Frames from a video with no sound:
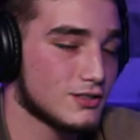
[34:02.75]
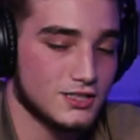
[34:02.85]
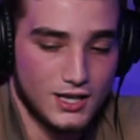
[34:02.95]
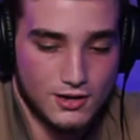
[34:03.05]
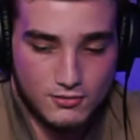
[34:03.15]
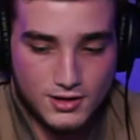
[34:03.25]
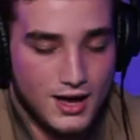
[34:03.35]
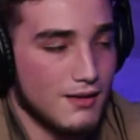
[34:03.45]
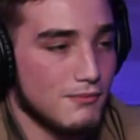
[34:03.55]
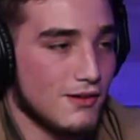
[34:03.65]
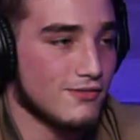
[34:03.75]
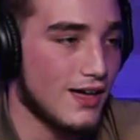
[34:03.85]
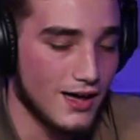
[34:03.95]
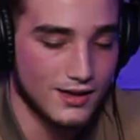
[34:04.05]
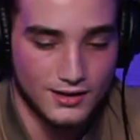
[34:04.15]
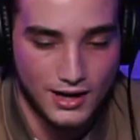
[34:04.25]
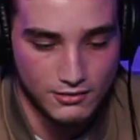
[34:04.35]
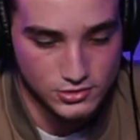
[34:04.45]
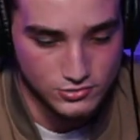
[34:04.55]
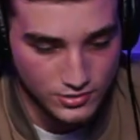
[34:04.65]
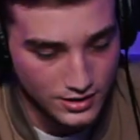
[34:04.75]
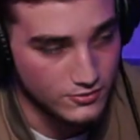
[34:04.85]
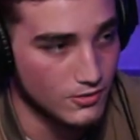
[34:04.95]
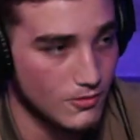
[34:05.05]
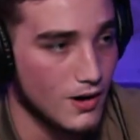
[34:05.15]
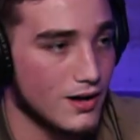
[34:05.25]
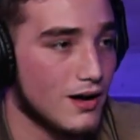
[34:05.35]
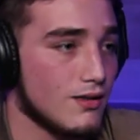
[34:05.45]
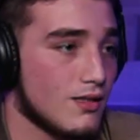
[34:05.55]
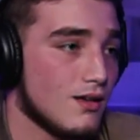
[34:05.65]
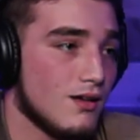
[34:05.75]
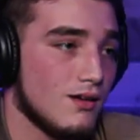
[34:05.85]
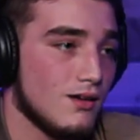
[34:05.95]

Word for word: know I was saying when I had my flag and I was waiting for the walkout,